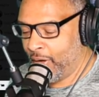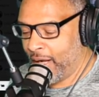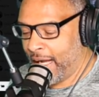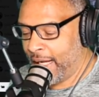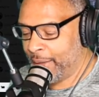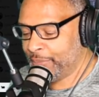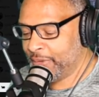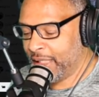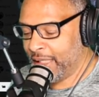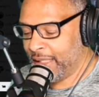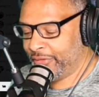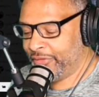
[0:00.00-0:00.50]

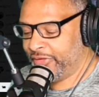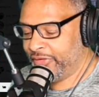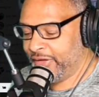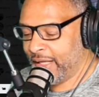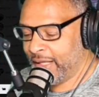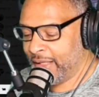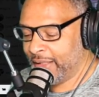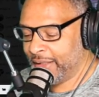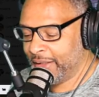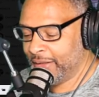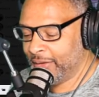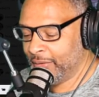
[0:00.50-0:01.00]
I'm not
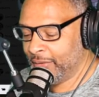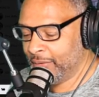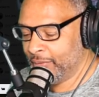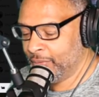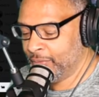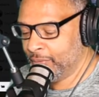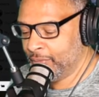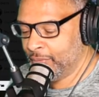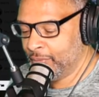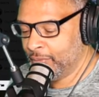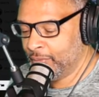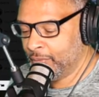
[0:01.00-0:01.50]
telling.
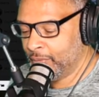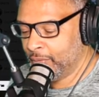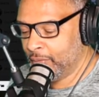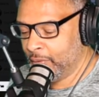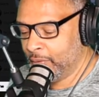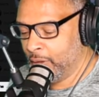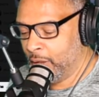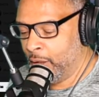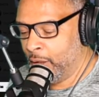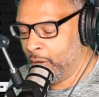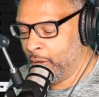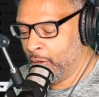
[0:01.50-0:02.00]

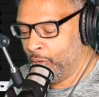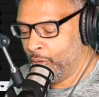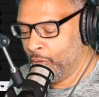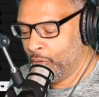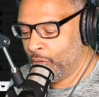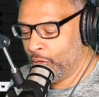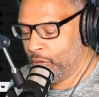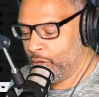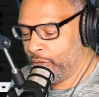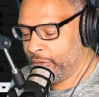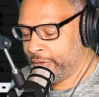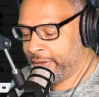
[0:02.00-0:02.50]
Oh,
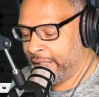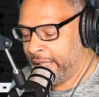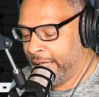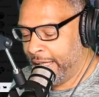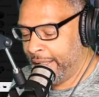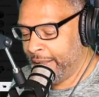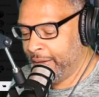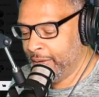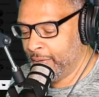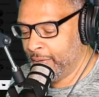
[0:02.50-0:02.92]
okay.